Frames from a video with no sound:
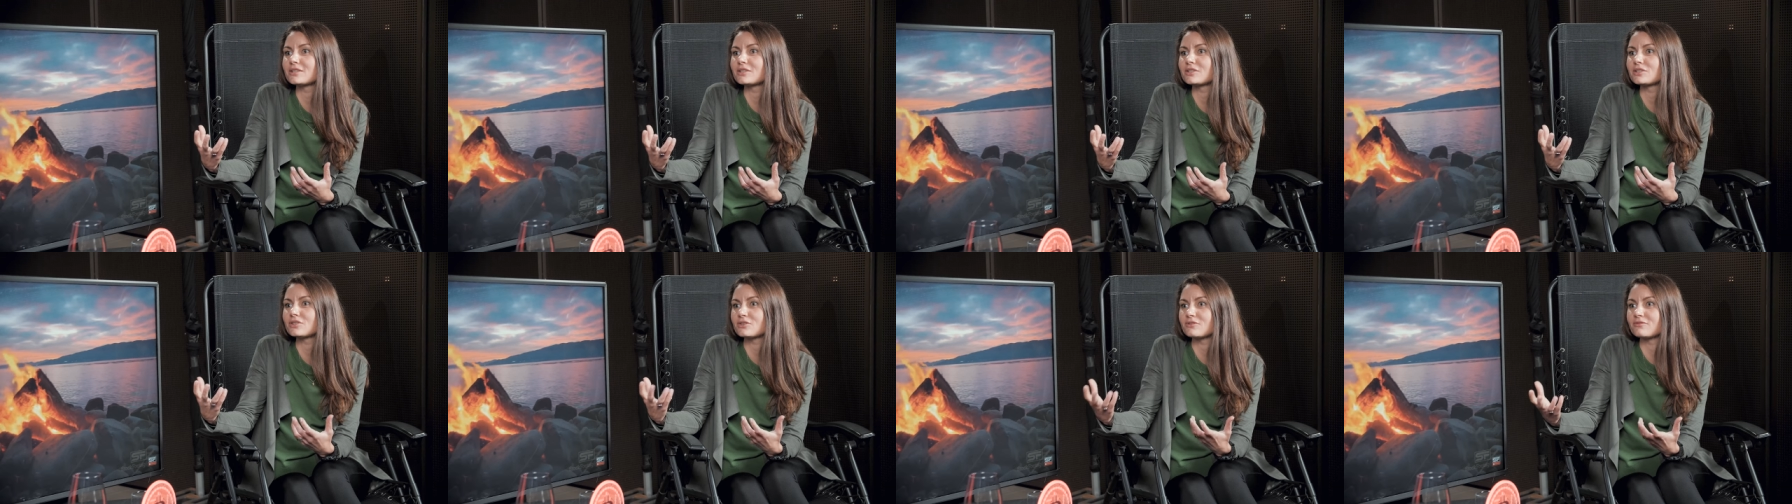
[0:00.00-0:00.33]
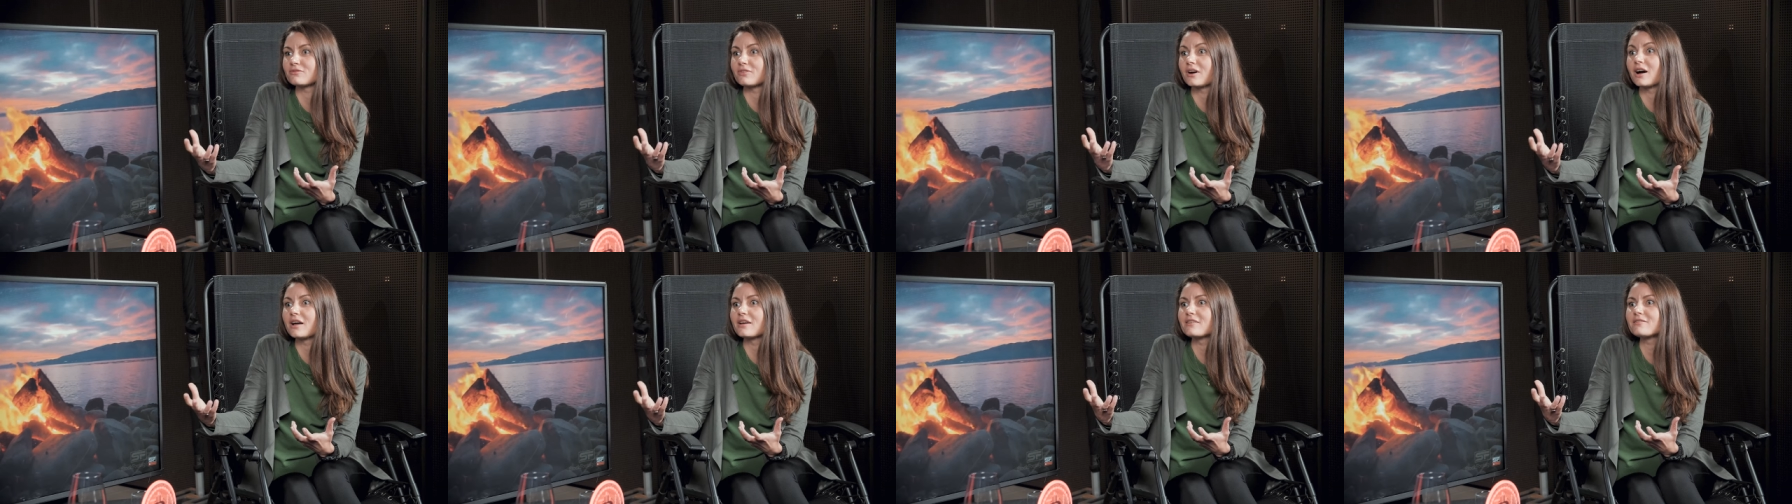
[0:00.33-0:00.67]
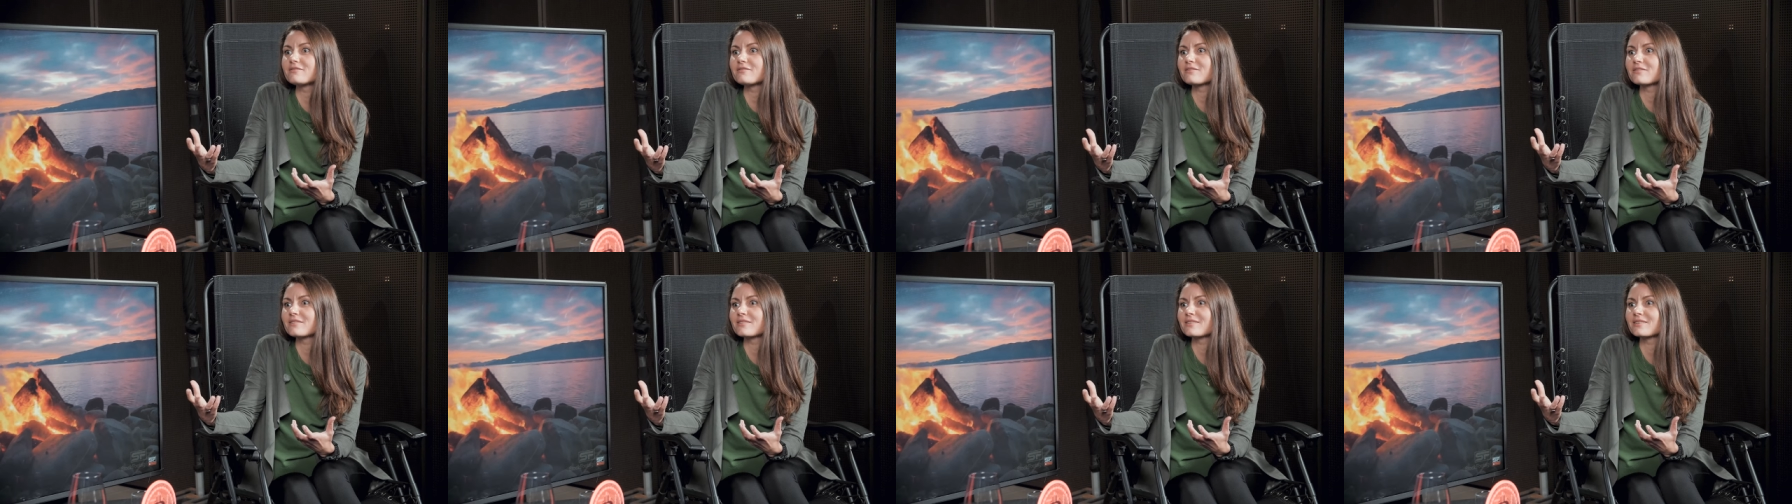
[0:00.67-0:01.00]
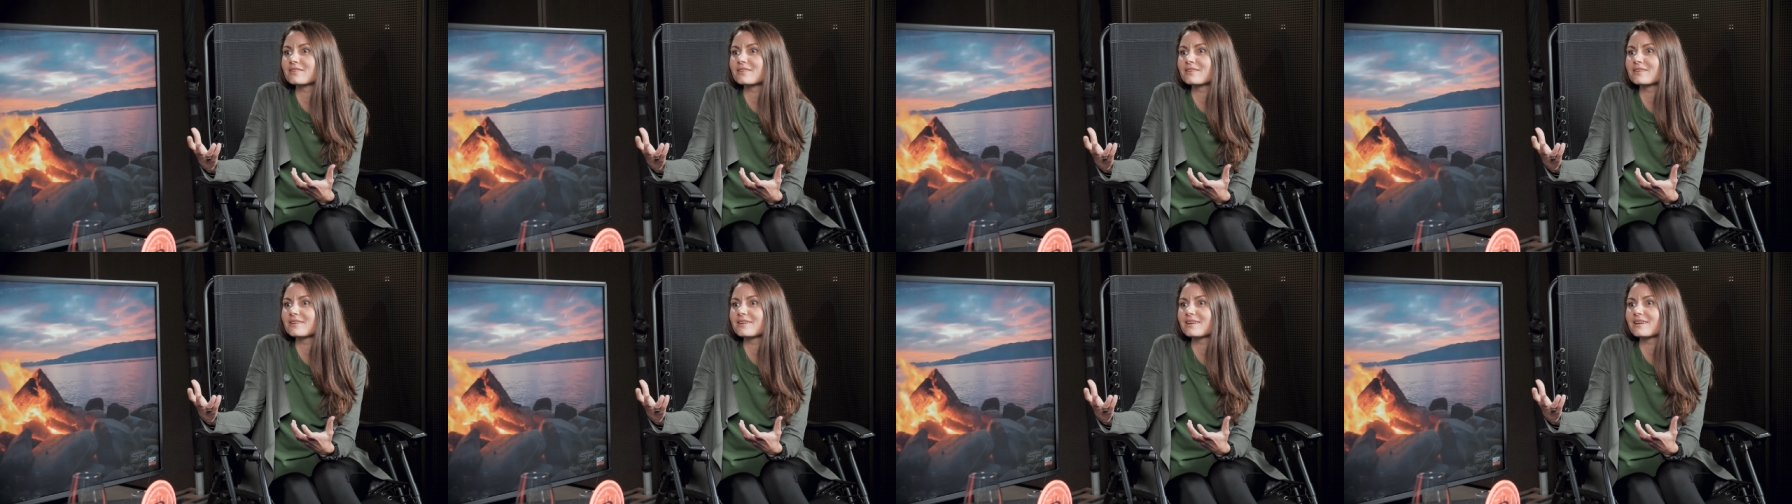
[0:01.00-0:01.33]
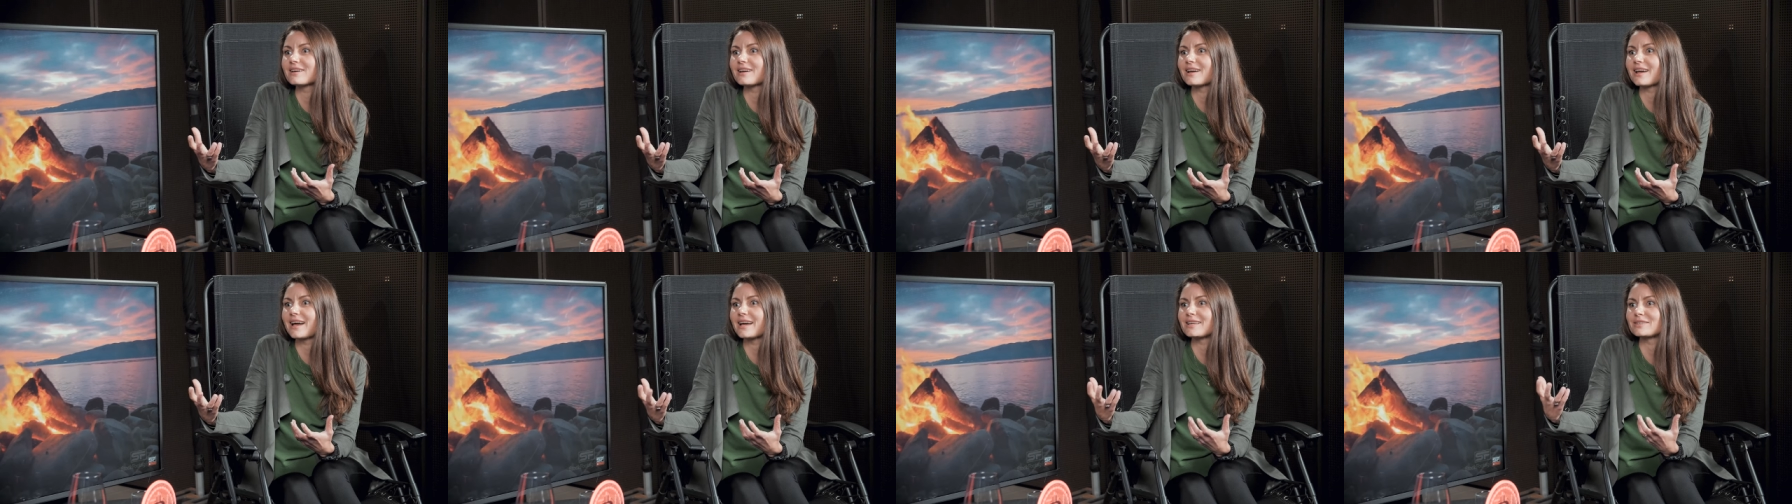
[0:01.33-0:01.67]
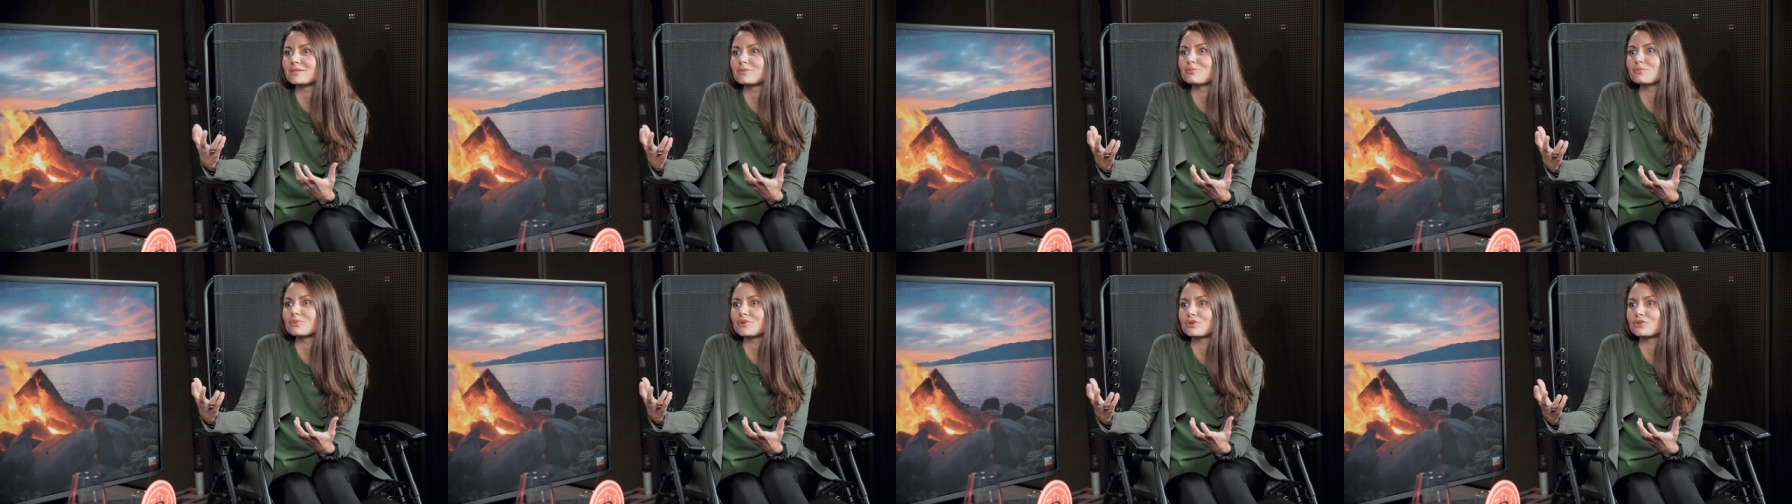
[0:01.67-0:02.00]
survive
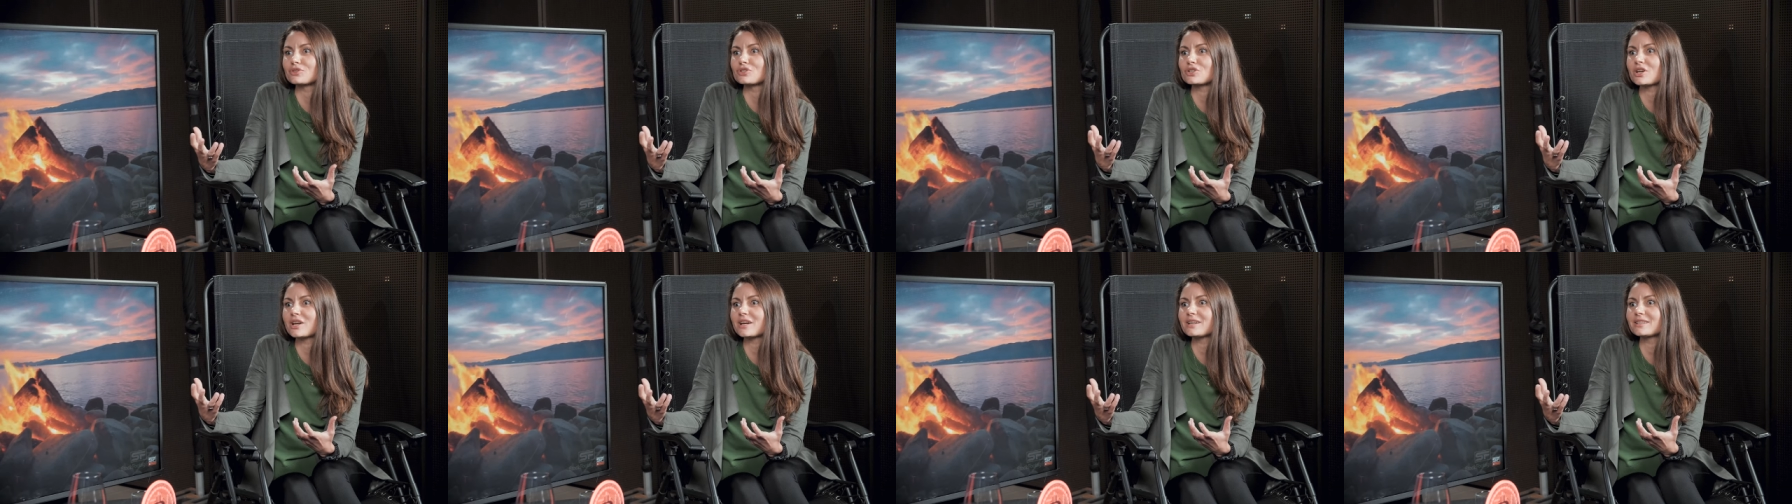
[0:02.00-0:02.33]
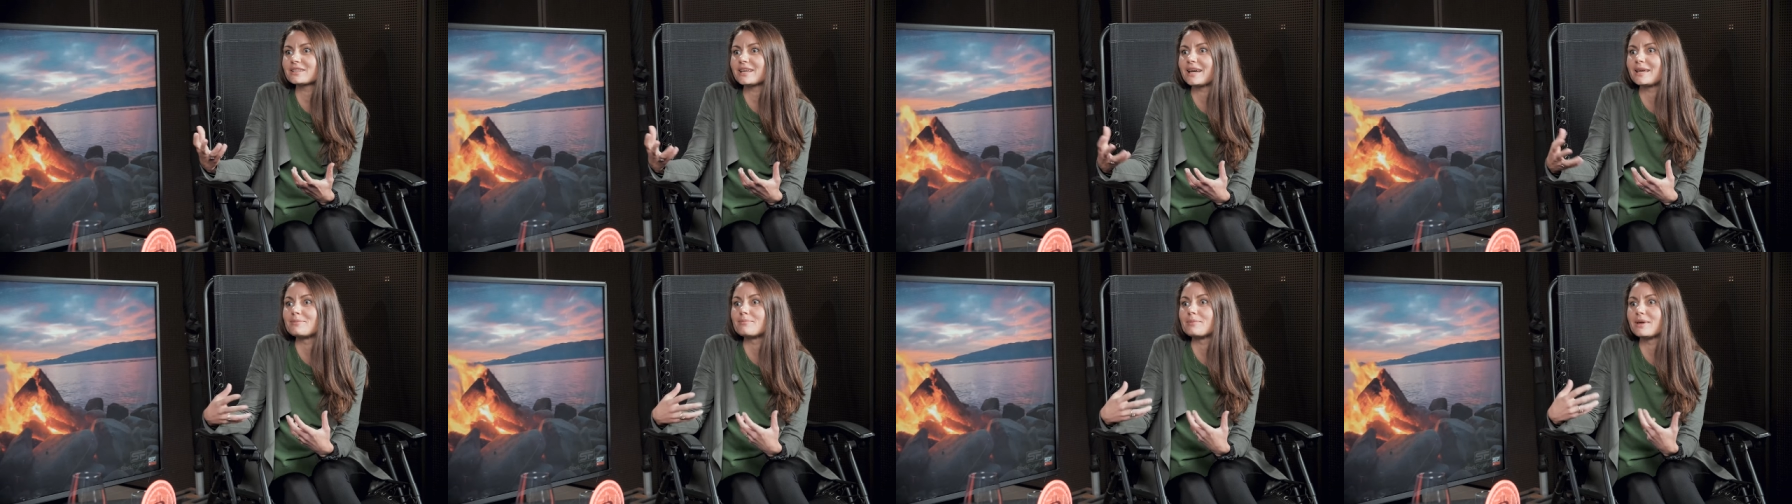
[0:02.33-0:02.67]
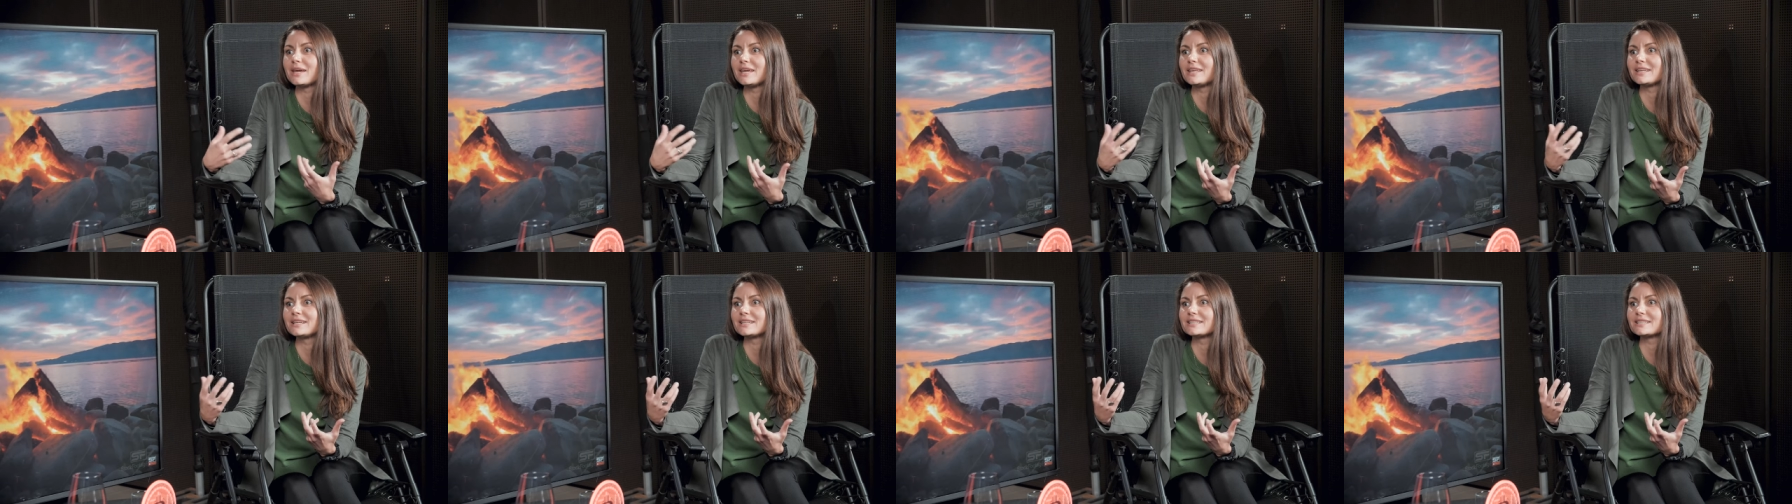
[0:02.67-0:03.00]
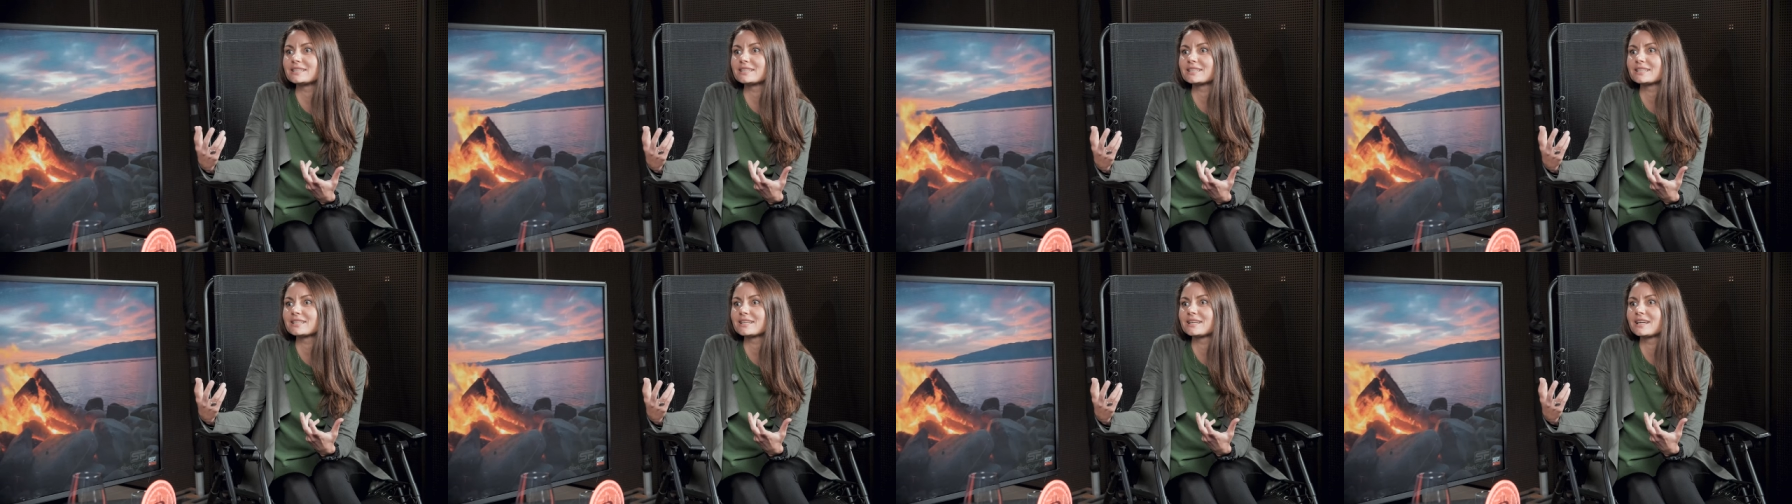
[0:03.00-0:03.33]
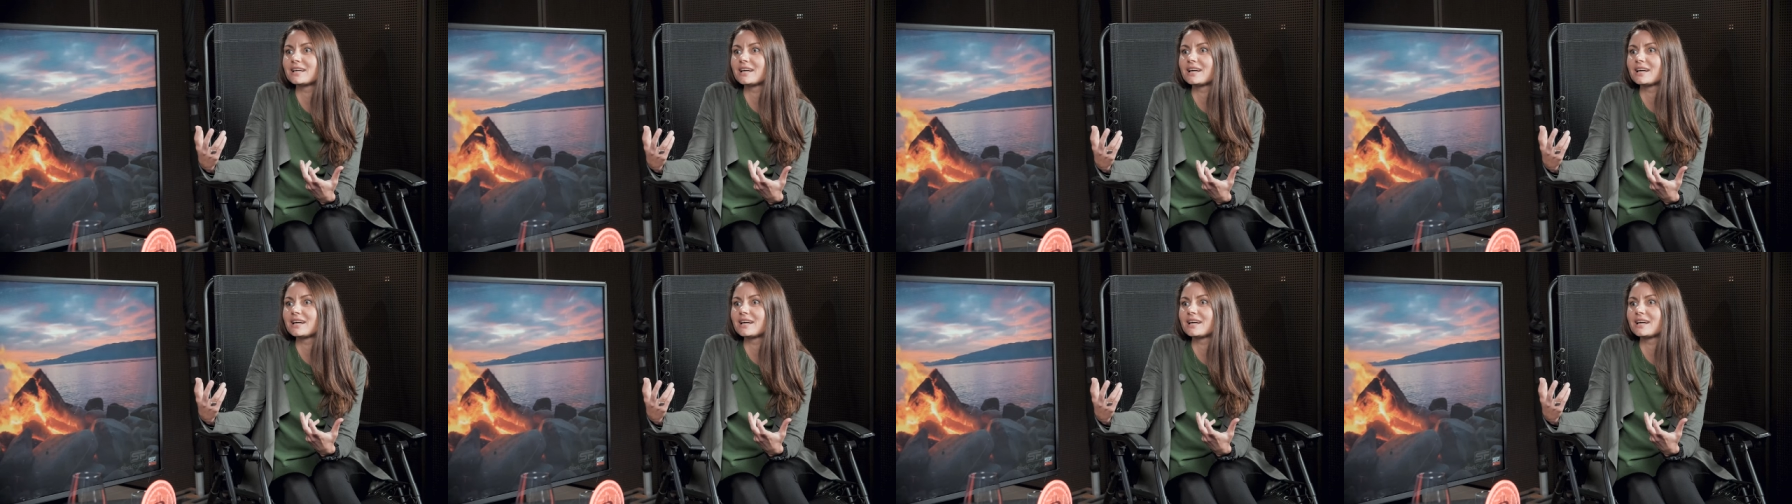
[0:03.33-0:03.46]
as a project and made it